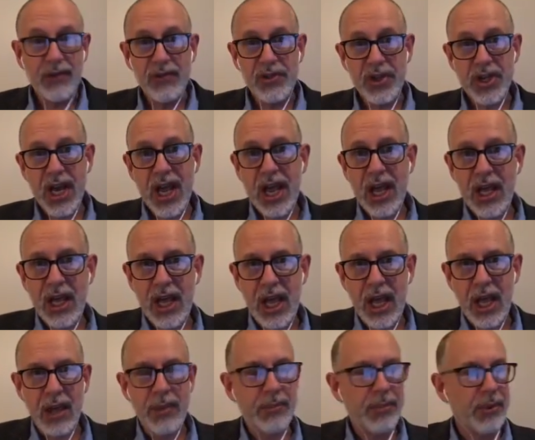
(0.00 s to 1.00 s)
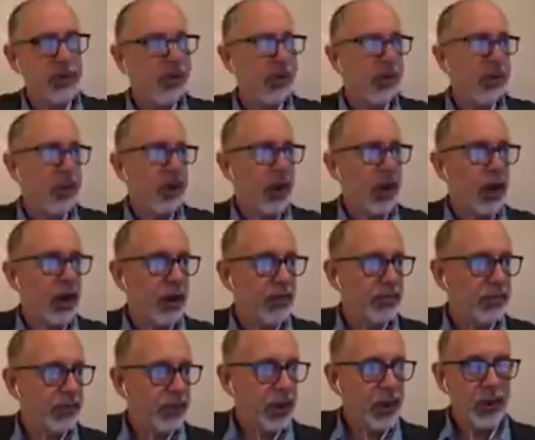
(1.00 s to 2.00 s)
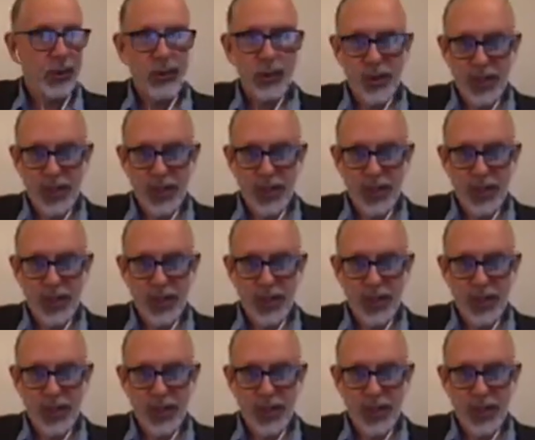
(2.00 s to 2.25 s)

chat app which